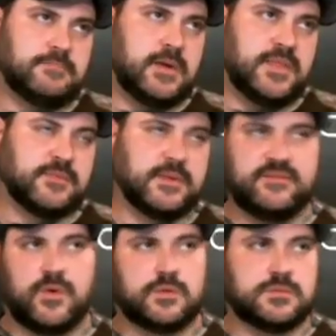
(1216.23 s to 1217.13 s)
3
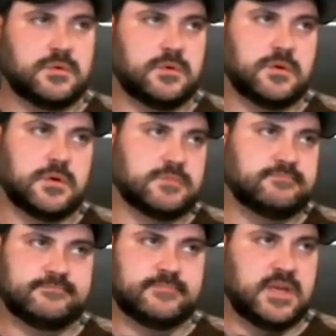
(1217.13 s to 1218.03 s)
volt or
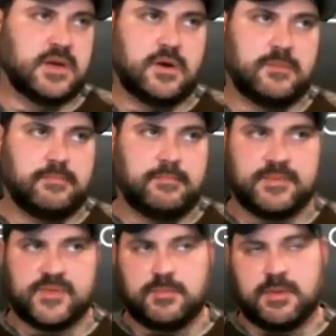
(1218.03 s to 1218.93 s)

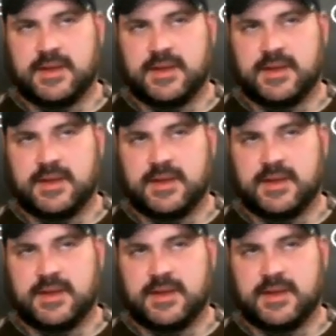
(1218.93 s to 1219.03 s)
two,